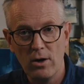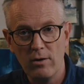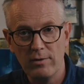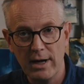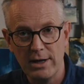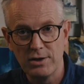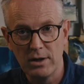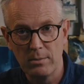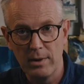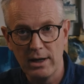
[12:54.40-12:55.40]
of an
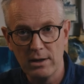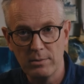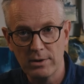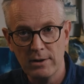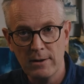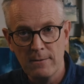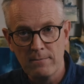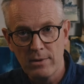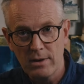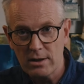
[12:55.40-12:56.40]
etching plate. But
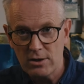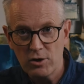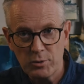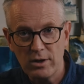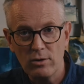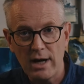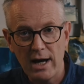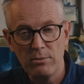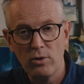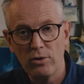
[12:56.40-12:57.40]
as long as we don't
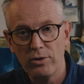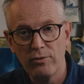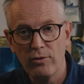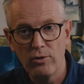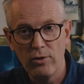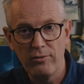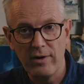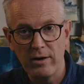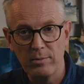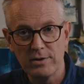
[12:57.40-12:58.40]
add more than 4 or
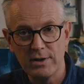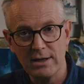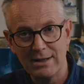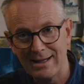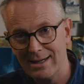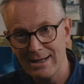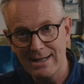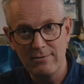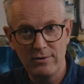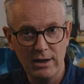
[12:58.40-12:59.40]
5%, it'll
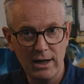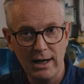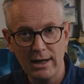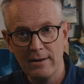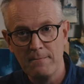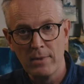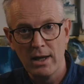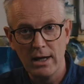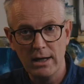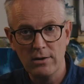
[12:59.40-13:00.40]
leave the ink
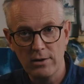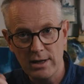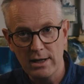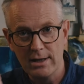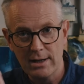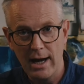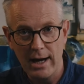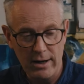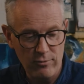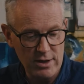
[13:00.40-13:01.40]
in the
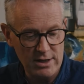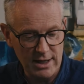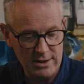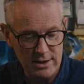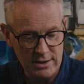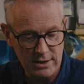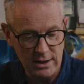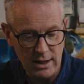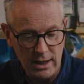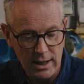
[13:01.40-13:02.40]
recesses,
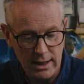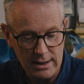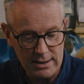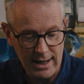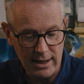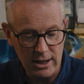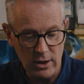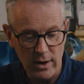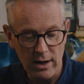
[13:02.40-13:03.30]
the Intaglio